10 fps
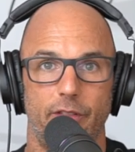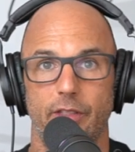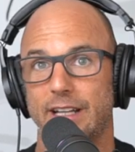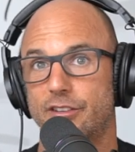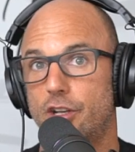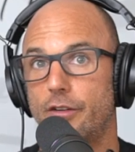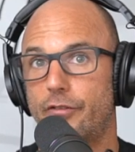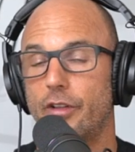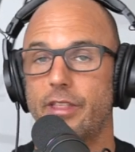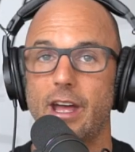That's good
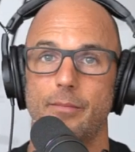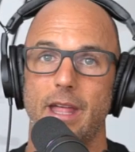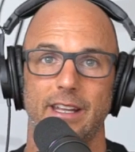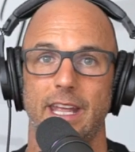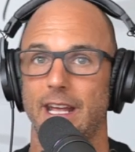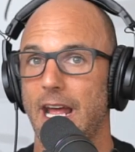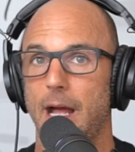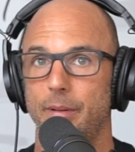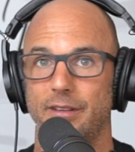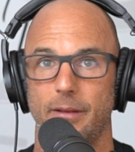for them. That can't
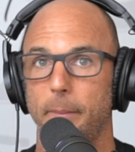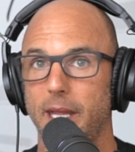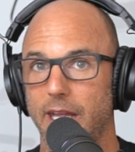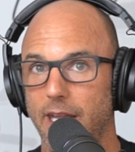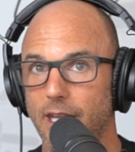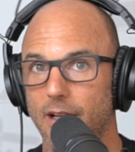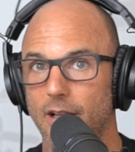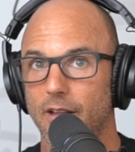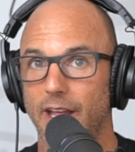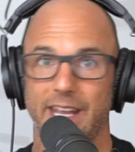happen to me.
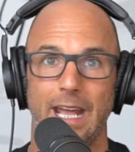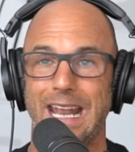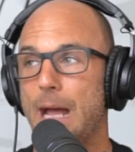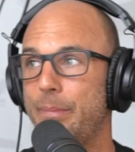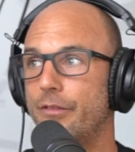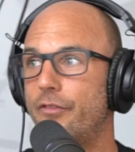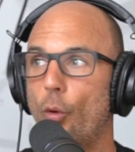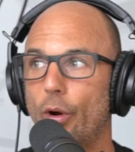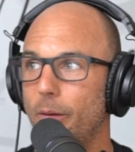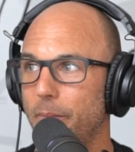That can't happen
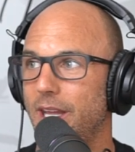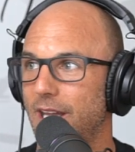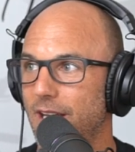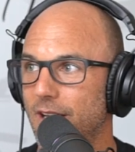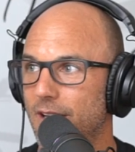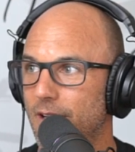for me.